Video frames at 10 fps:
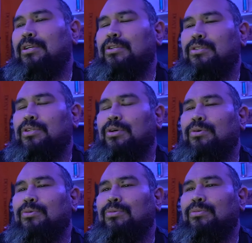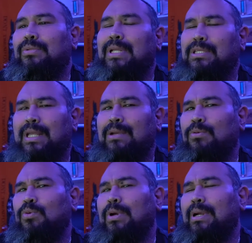So that's like
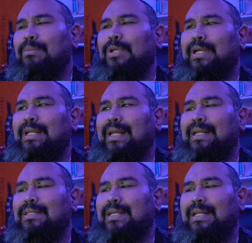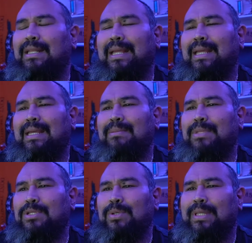where I'm looking at it. It's kind of like in
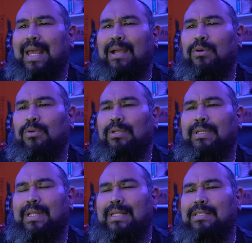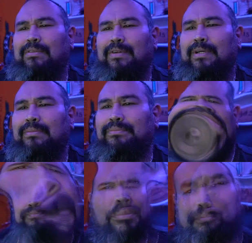between that gold and that silver.
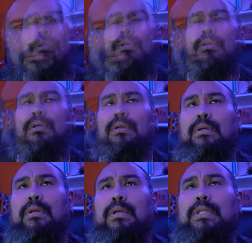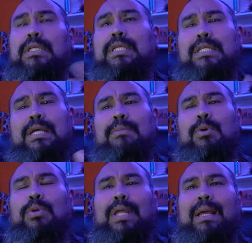This is coming
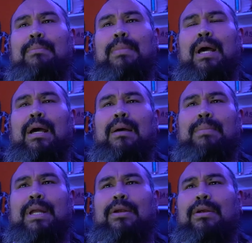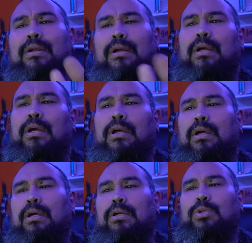with like a better
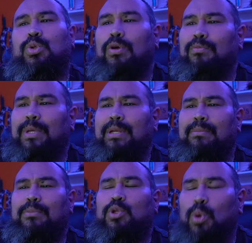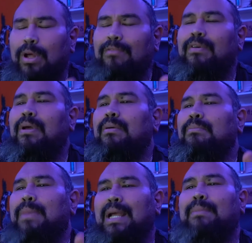12
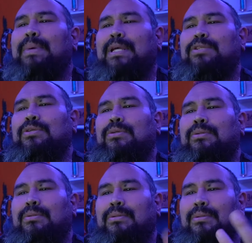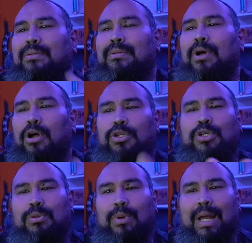megapixel
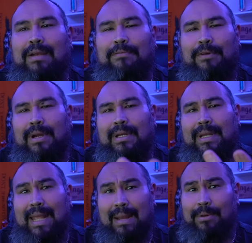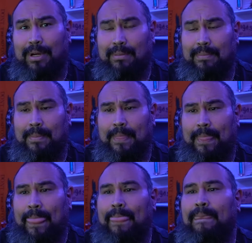ultra wide front camera.
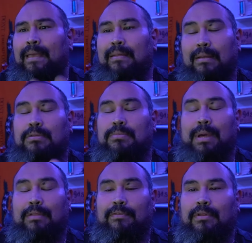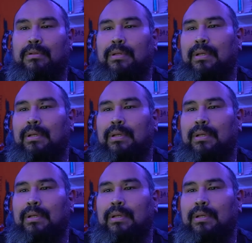That was a mouthful.